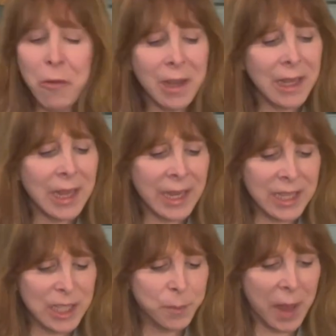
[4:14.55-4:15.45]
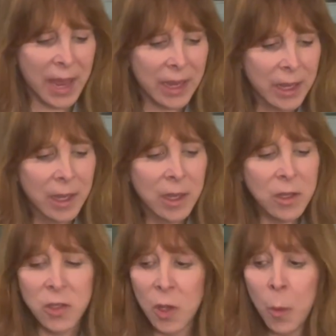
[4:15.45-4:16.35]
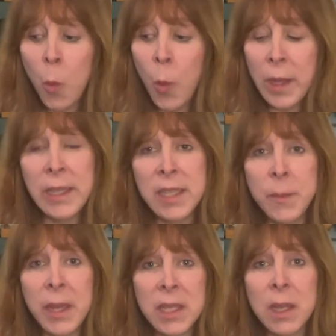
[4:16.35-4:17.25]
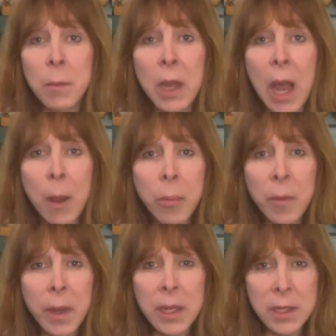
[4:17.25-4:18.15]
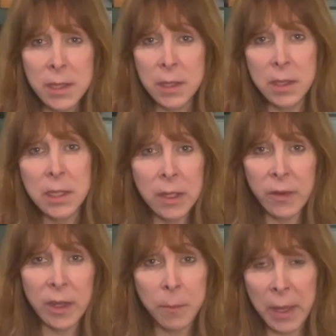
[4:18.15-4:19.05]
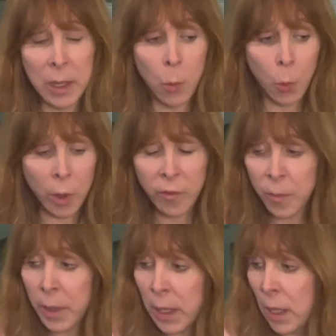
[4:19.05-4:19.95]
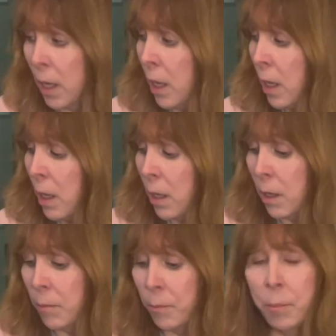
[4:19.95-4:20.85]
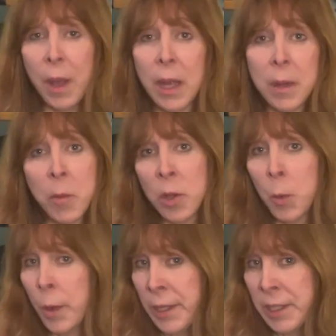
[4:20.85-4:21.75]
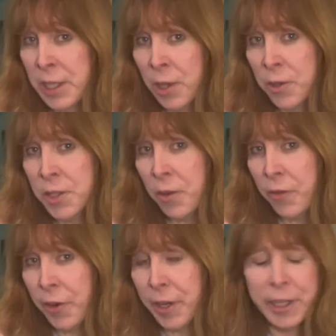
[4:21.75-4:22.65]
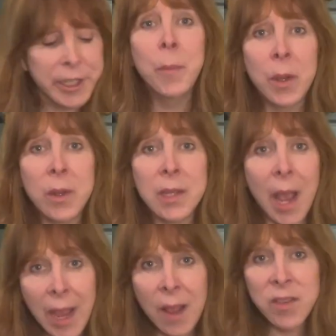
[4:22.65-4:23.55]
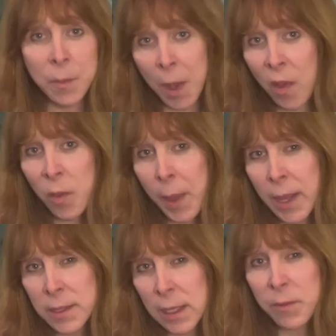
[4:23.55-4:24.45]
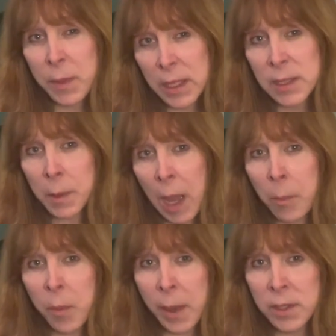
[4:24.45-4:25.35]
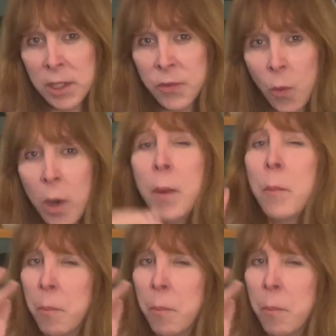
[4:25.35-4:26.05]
really like this bag, so I'm willing to make some compromises to see if I can make it work for me, but I'm only willing to go so far because I have some other bags that I've made some compromises for